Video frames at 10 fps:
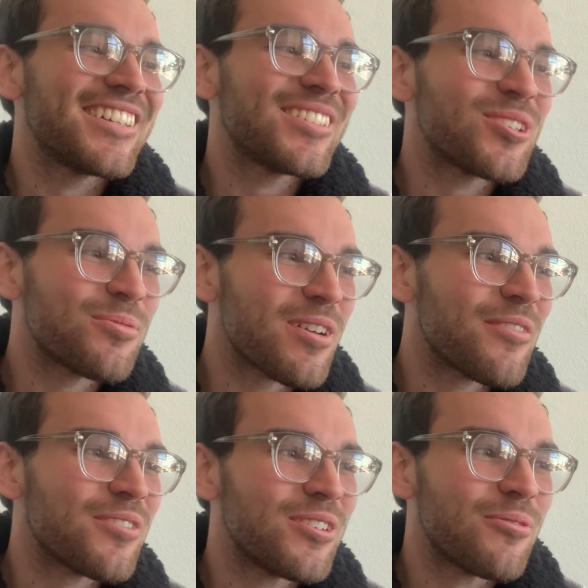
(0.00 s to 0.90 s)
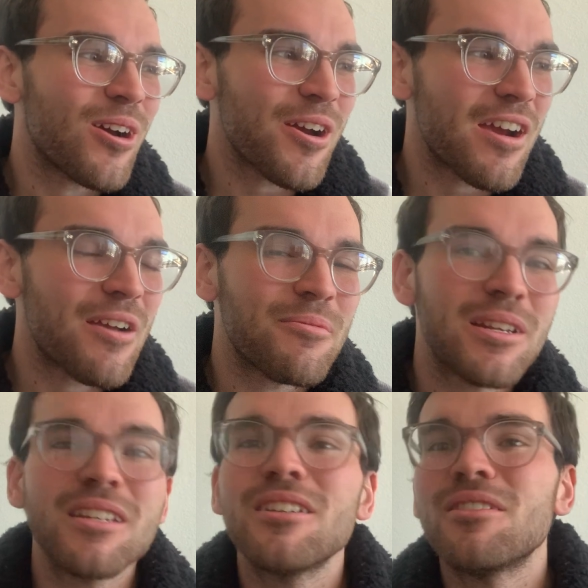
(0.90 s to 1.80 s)
Just wherever you are. I
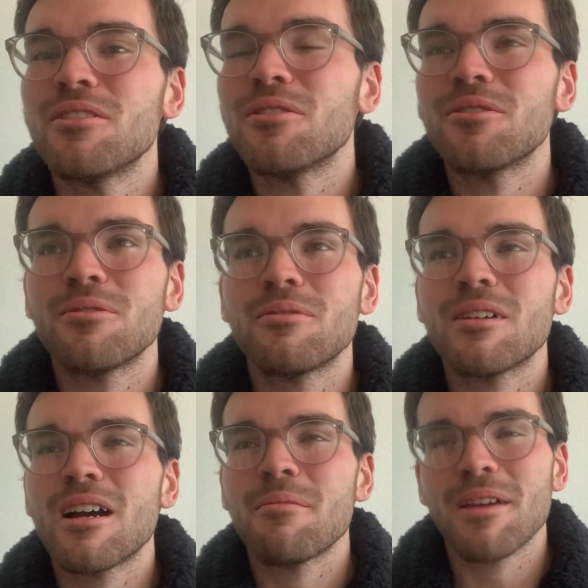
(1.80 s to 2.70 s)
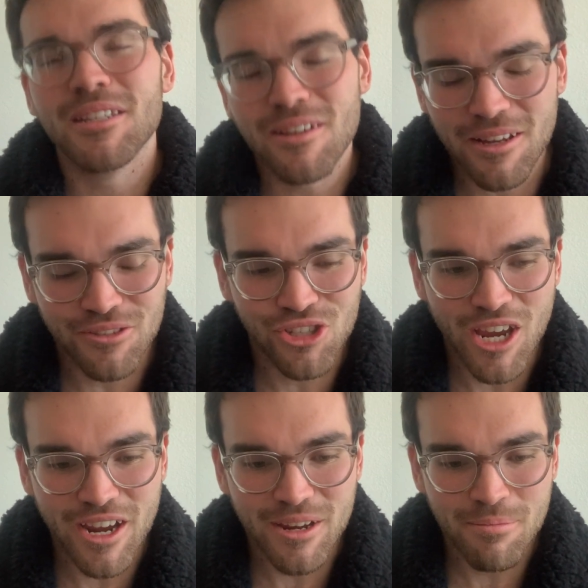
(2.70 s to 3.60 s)
wanted to do a mental health
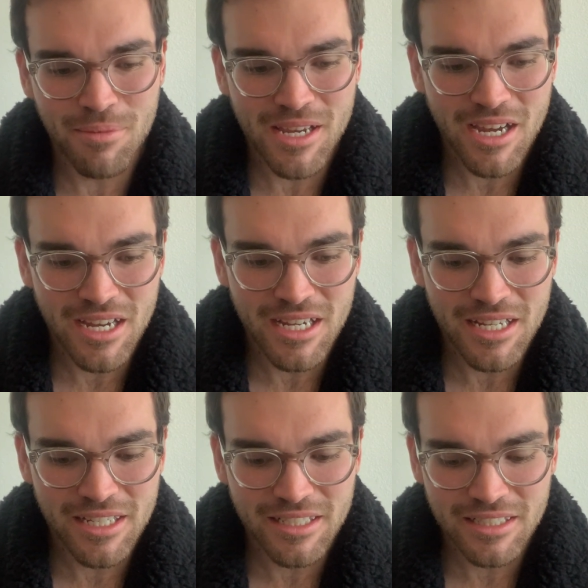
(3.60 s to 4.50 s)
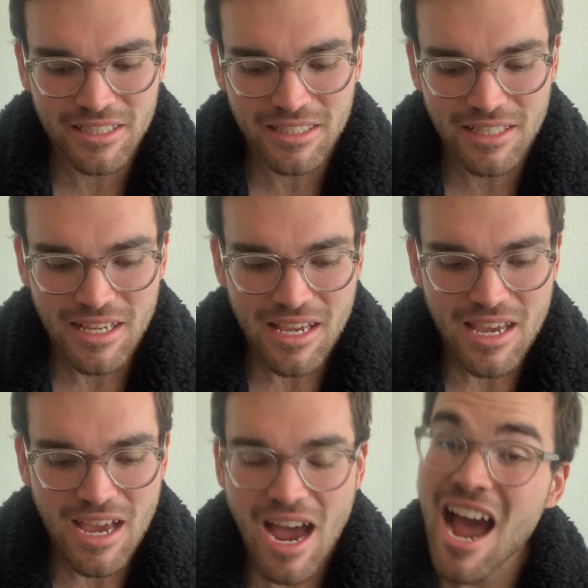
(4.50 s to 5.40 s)
check because
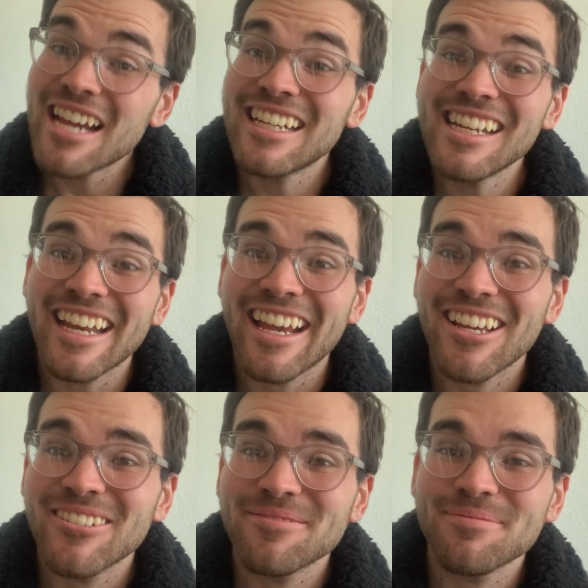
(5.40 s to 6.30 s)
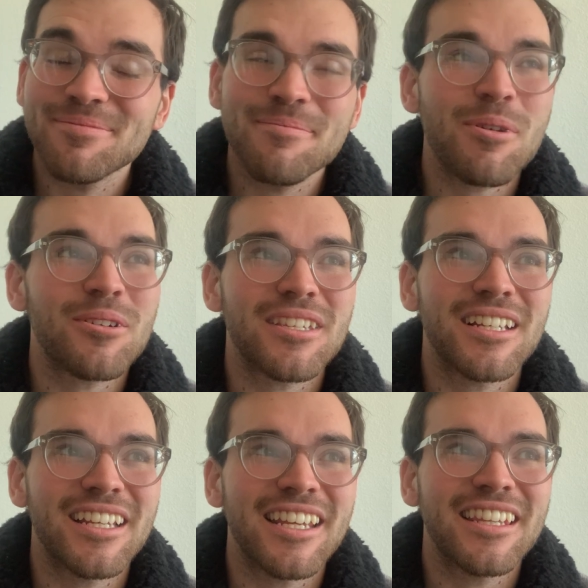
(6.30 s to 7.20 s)
I need it personally.